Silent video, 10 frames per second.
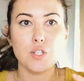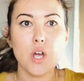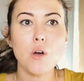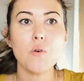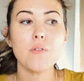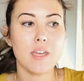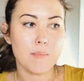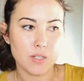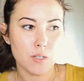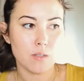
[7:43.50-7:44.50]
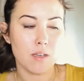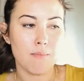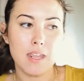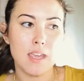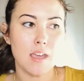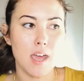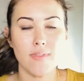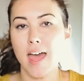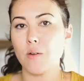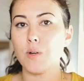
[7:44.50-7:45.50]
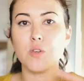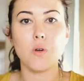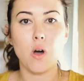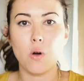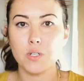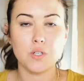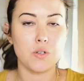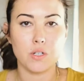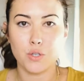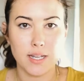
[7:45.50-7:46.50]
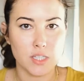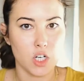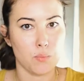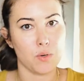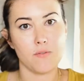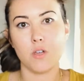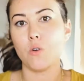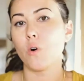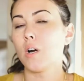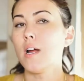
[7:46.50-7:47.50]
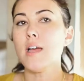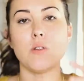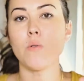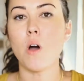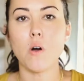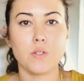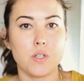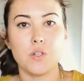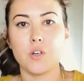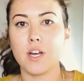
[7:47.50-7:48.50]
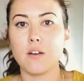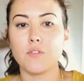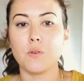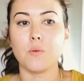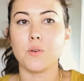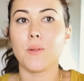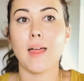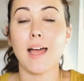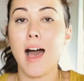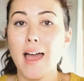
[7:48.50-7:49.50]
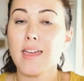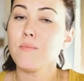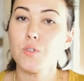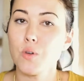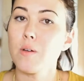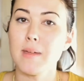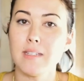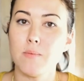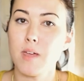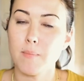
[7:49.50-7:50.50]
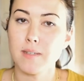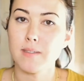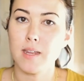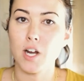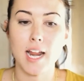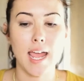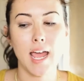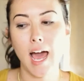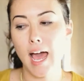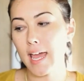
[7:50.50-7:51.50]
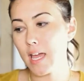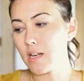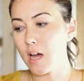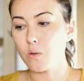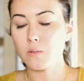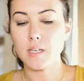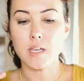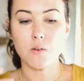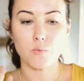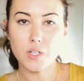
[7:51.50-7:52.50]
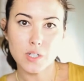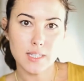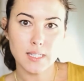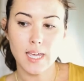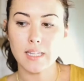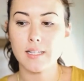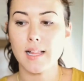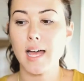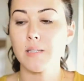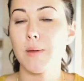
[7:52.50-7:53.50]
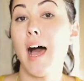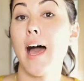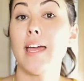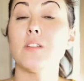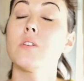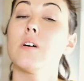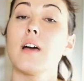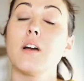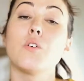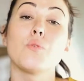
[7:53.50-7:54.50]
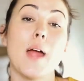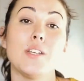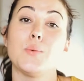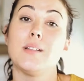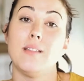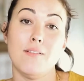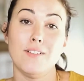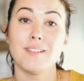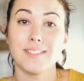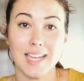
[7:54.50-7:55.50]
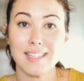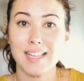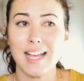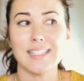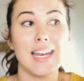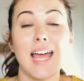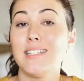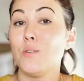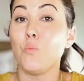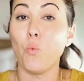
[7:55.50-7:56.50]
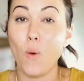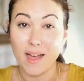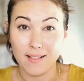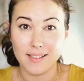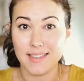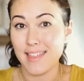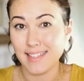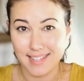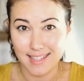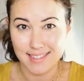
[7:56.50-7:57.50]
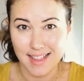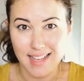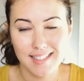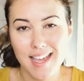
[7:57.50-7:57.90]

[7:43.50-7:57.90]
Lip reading: Show the admissions committee, and that when you go to do your transcript review or when you go to do your interview, you're like, I am so committed to become a CRNA. I not only retook the science class, but I took a graduate level science class and I did well in that science class.